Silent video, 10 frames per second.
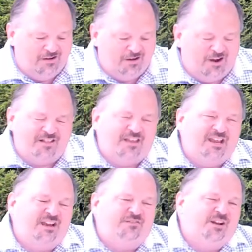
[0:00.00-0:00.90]
On the
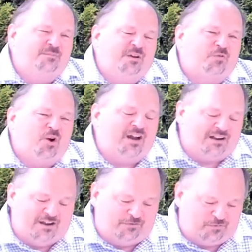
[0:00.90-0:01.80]
evening before I
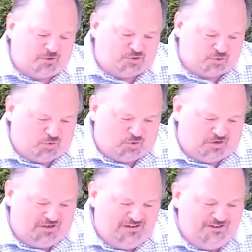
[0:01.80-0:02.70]
left for school,
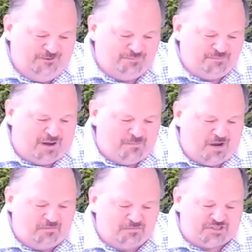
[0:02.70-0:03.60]
my
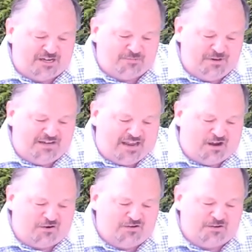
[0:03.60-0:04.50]
mom set me
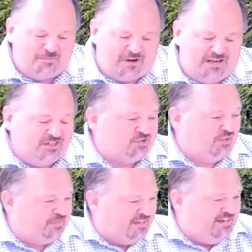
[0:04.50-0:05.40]
down and
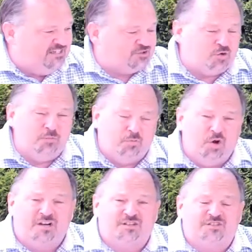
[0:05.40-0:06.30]
placed these two
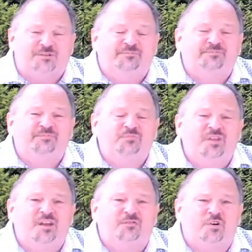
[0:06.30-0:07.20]
books
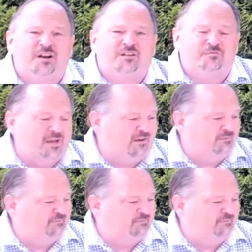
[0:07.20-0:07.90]
in front of me.